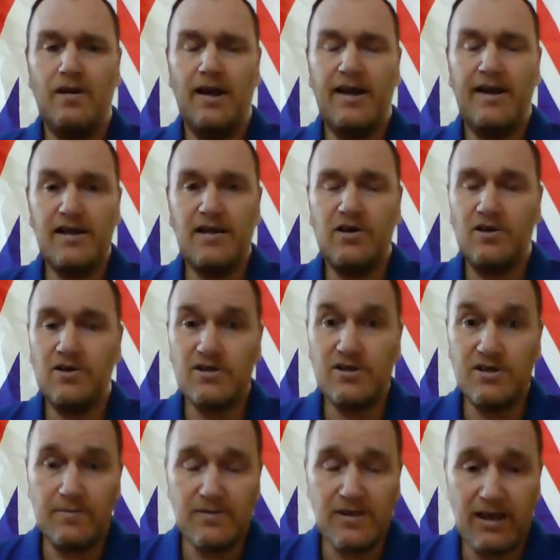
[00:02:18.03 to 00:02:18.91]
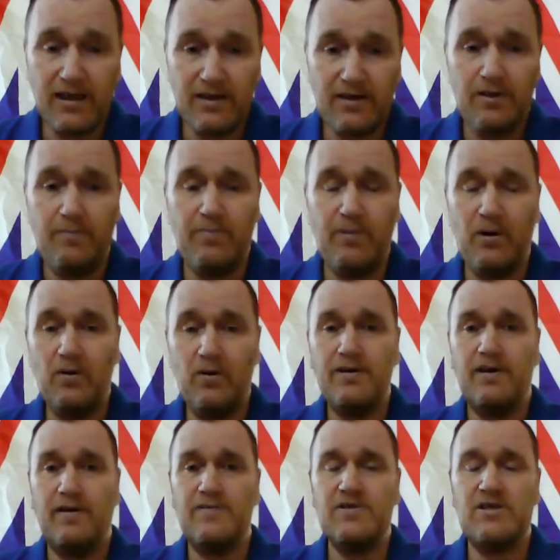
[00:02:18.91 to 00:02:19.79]
Any costs I'm taking on
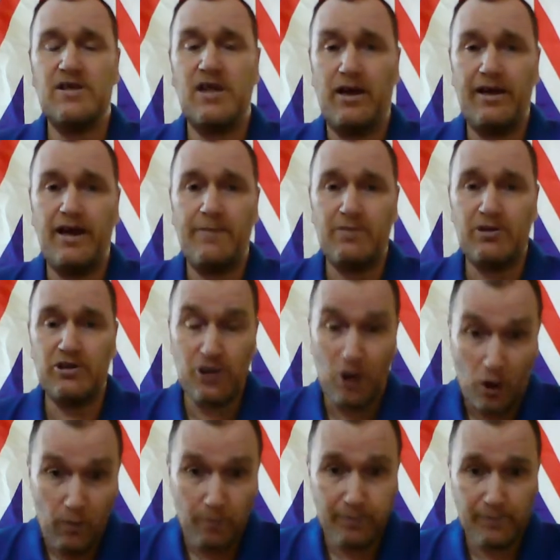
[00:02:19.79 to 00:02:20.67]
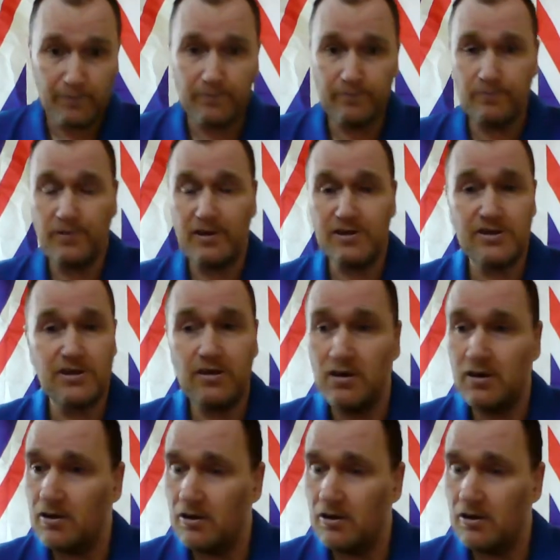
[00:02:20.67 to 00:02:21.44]
board. I've started up a shop, which